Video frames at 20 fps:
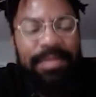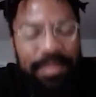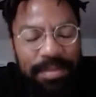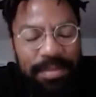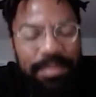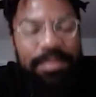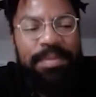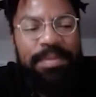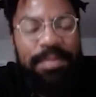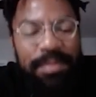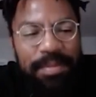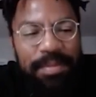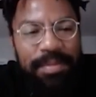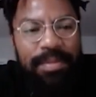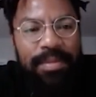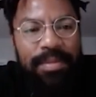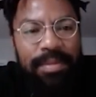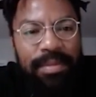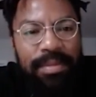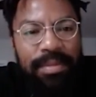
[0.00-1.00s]

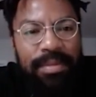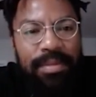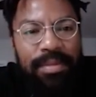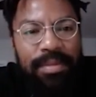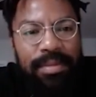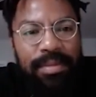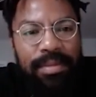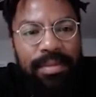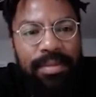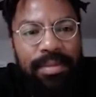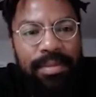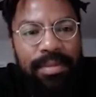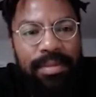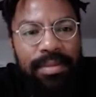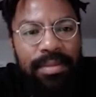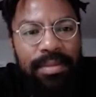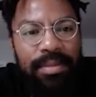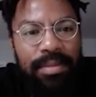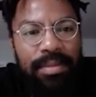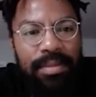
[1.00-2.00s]

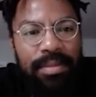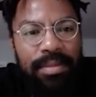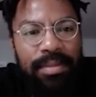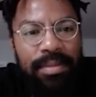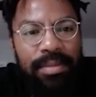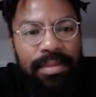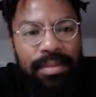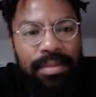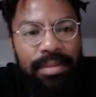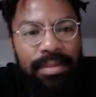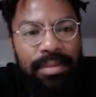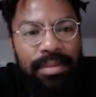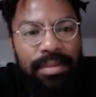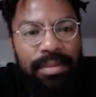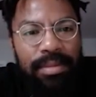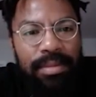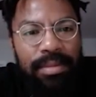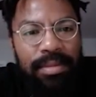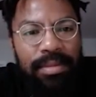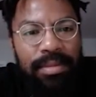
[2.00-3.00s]

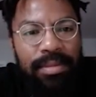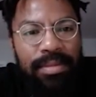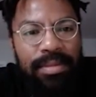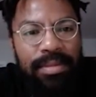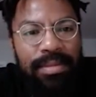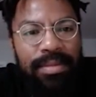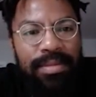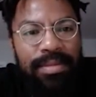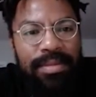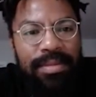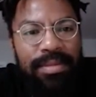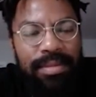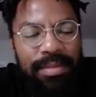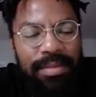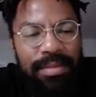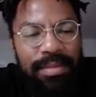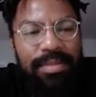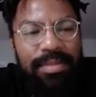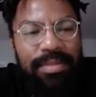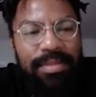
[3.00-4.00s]

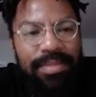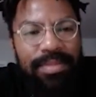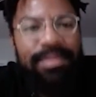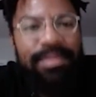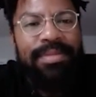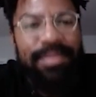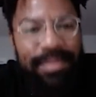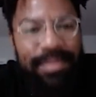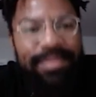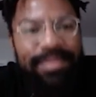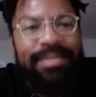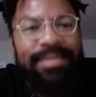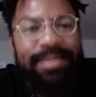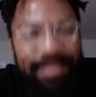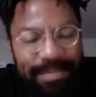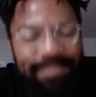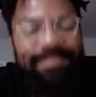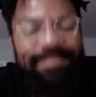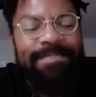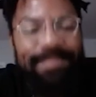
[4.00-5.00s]

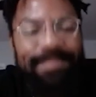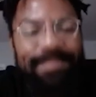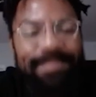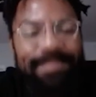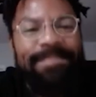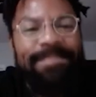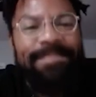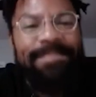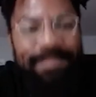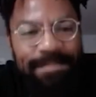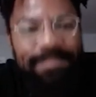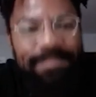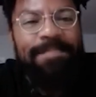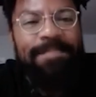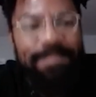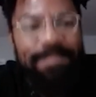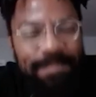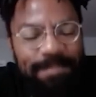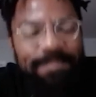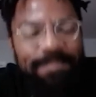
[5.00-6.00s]

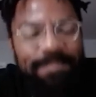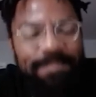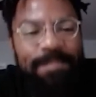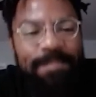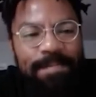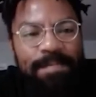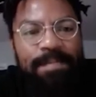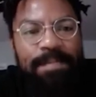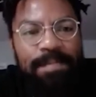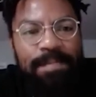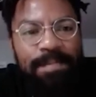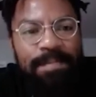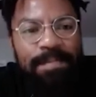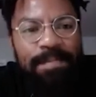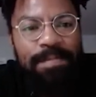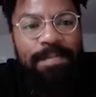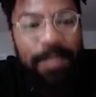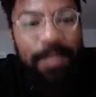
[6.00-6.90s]
(not speaking)